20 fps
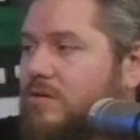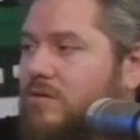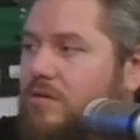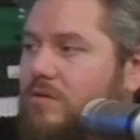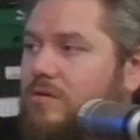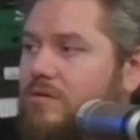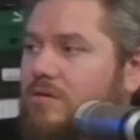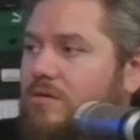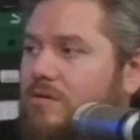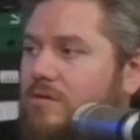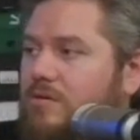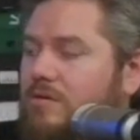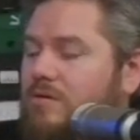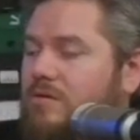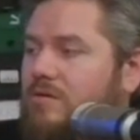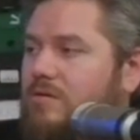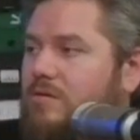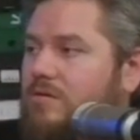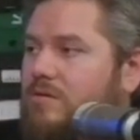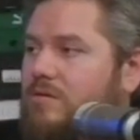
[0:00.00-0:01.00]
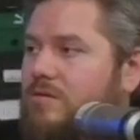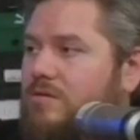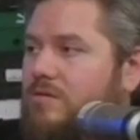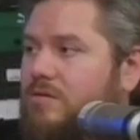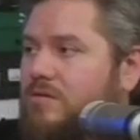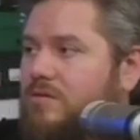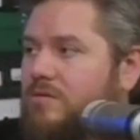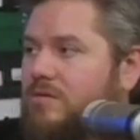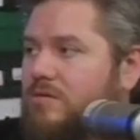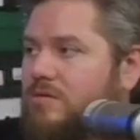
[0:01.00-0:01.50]

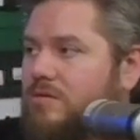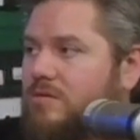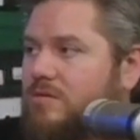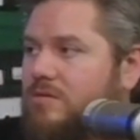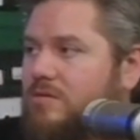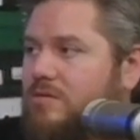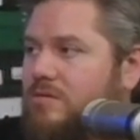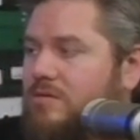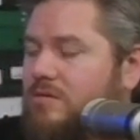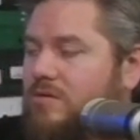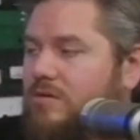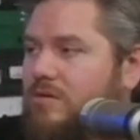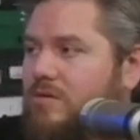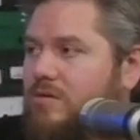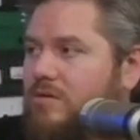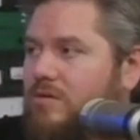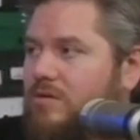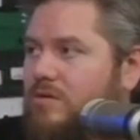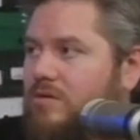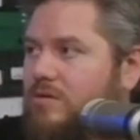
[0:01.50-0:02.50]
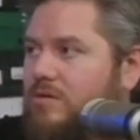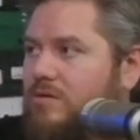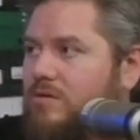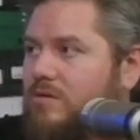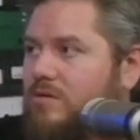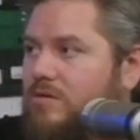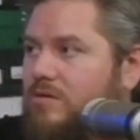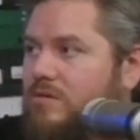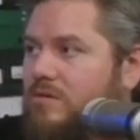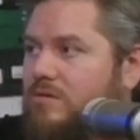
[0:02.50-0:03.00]

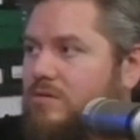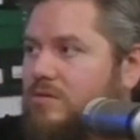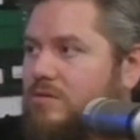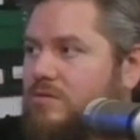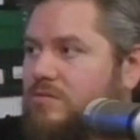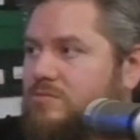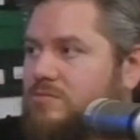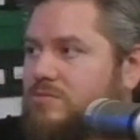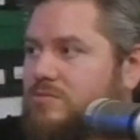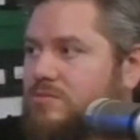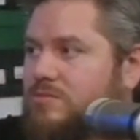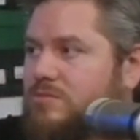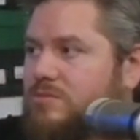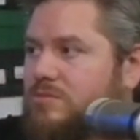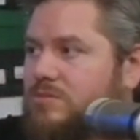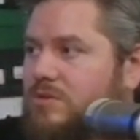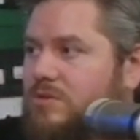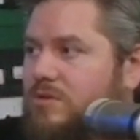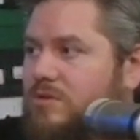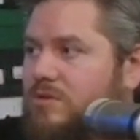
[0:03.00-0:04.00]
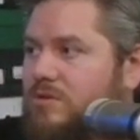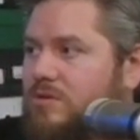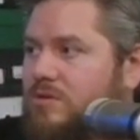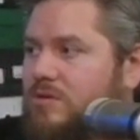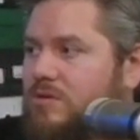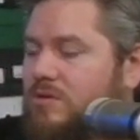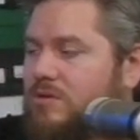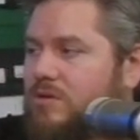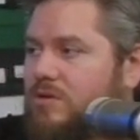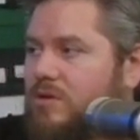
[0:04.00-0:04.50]

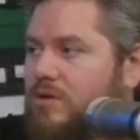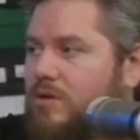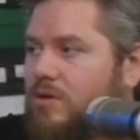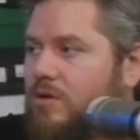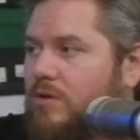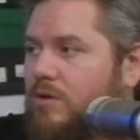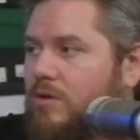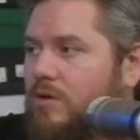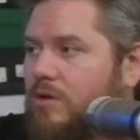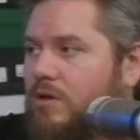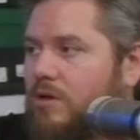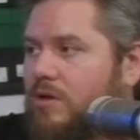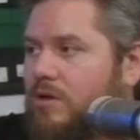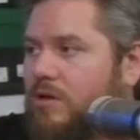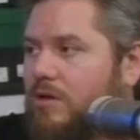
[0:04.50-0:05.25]
(not speaking)